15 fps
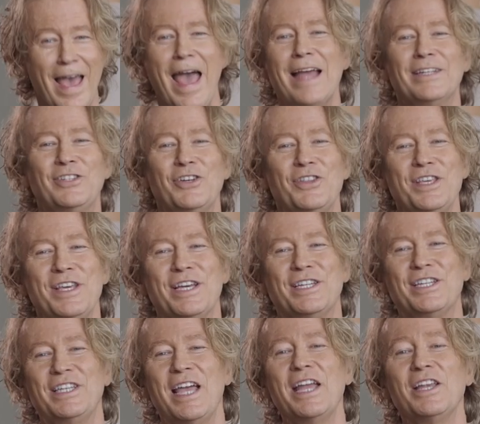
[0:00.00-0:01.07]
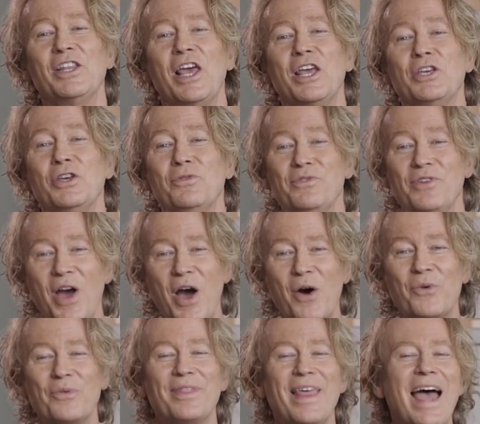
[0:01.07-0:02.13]
And to the extent that you
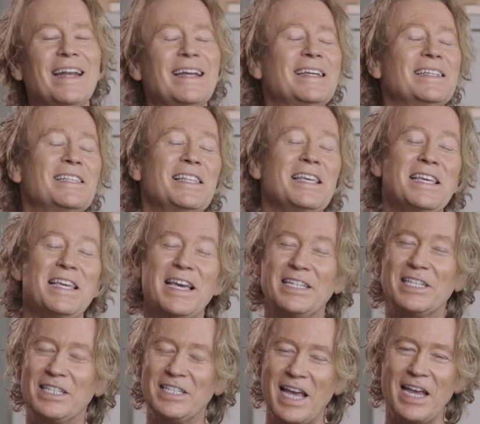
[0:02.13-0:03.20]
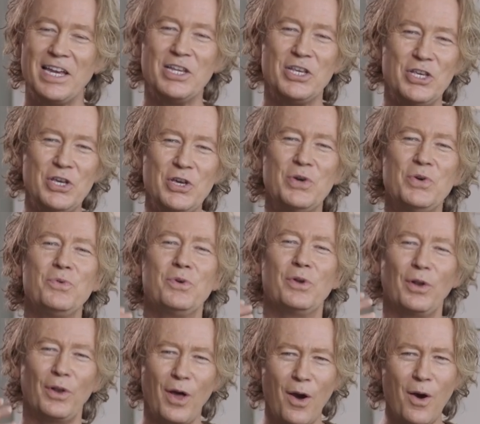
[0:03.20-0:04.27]
know, that is the extent you
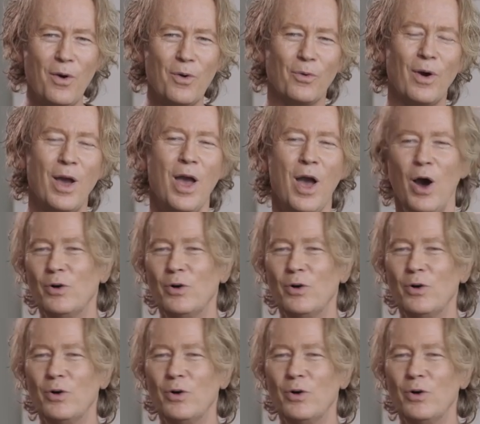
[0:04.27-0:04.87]
glow.